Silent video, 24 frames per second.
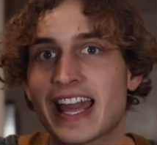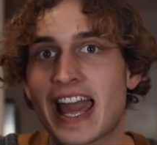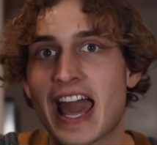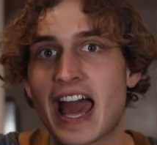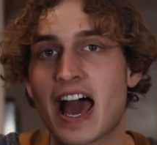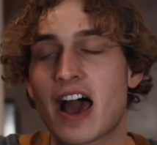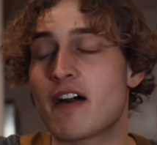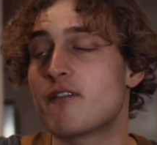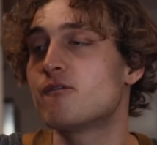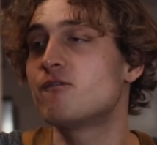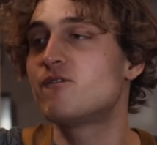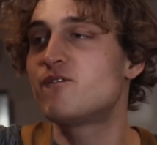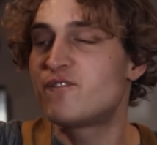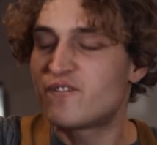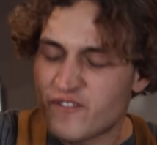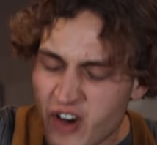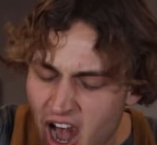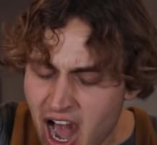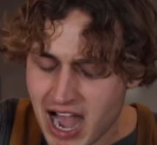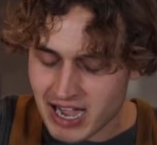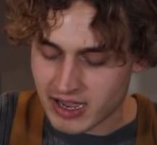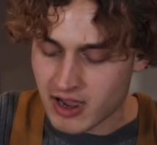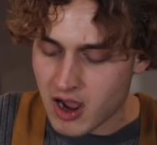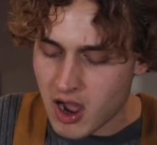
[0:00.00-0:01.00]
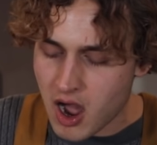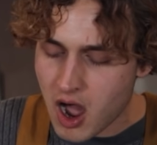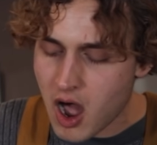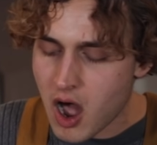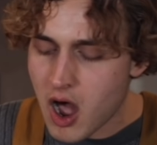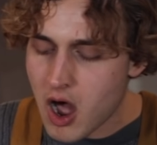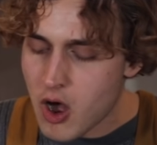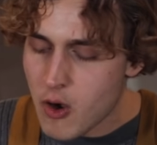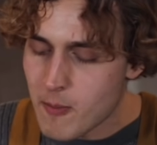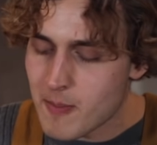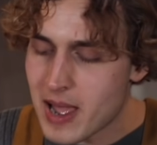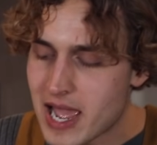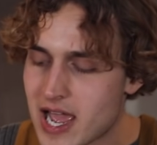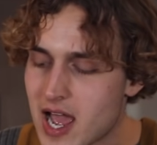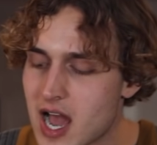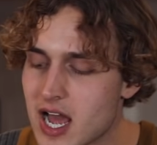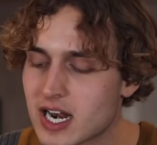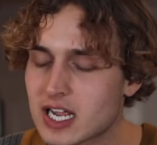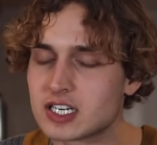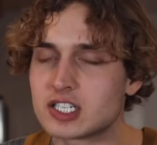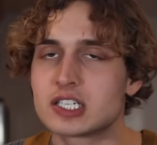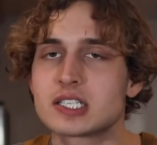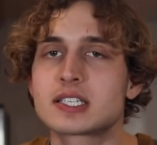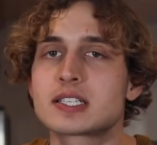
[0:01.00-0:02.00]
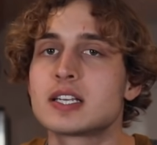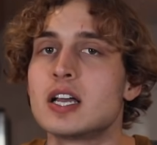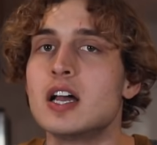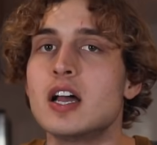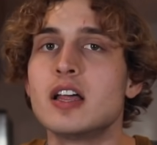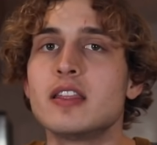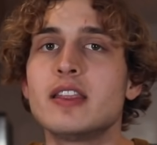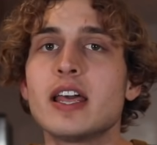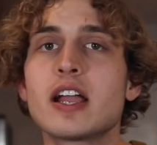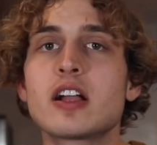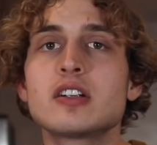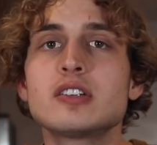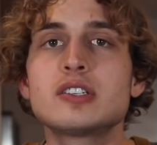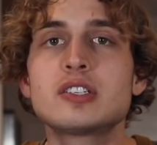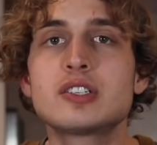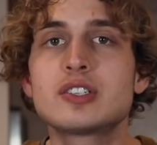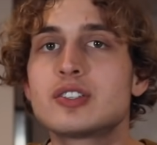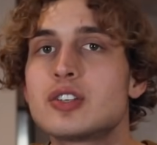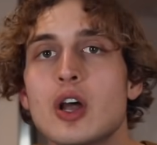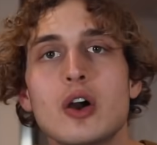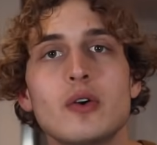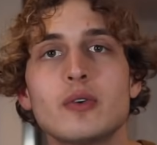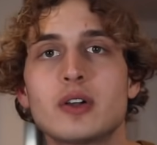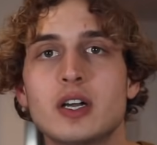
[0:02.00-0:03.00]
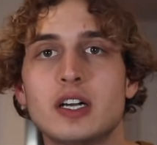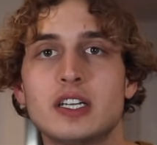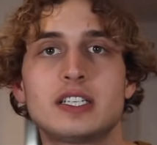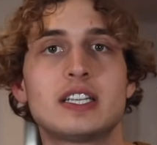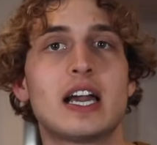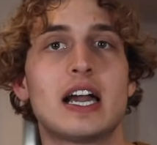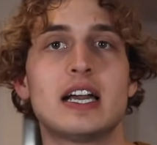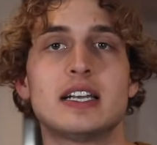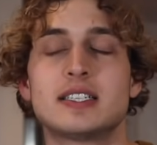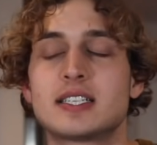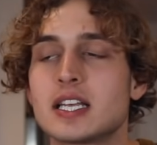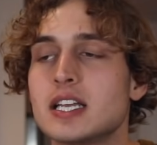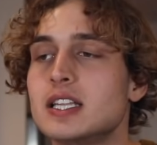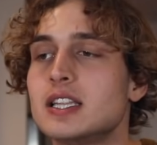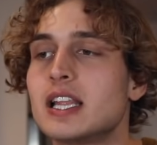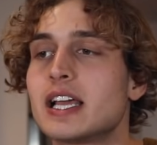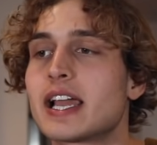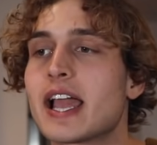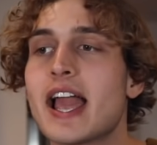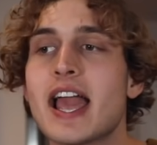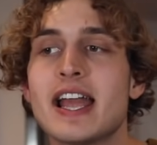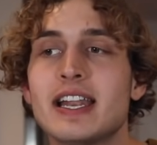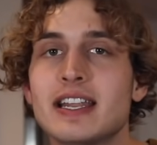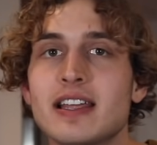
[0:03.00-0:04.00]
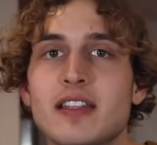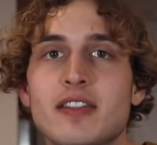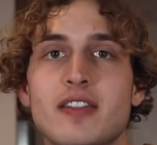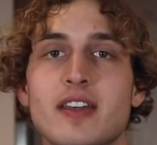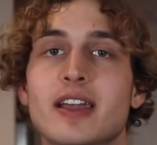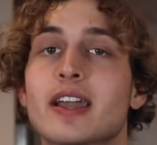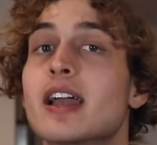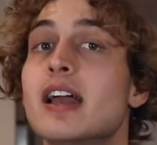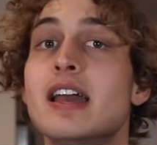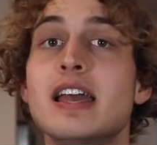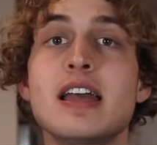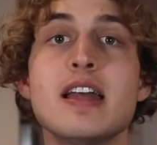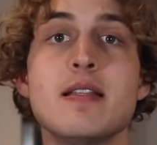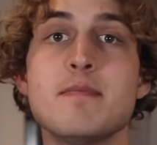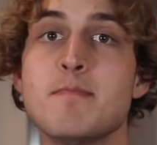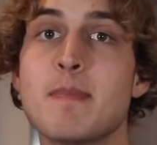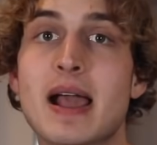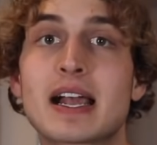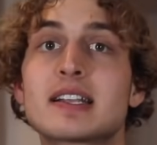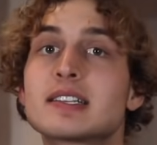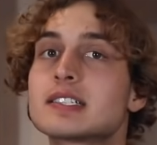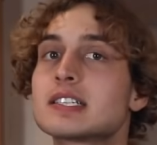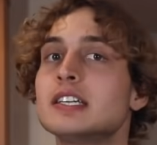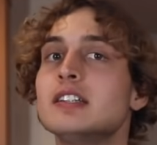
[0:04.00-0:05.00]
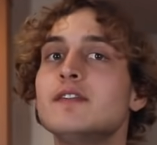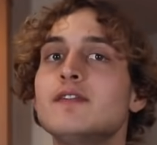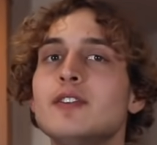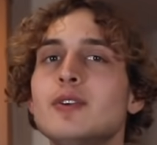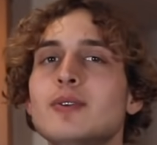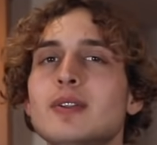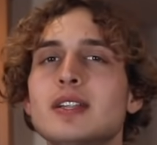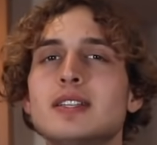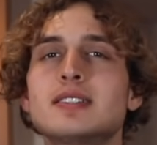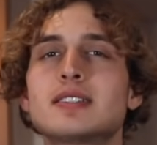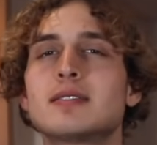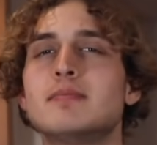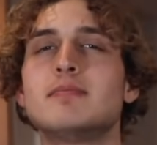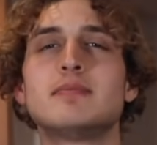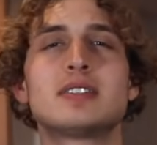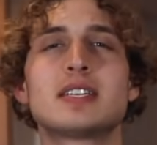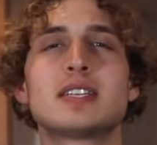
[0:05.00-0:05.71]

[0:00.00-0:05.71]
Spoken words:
Yeah. Oh my God, they are so good, guys, in like anything. In Mexican food and some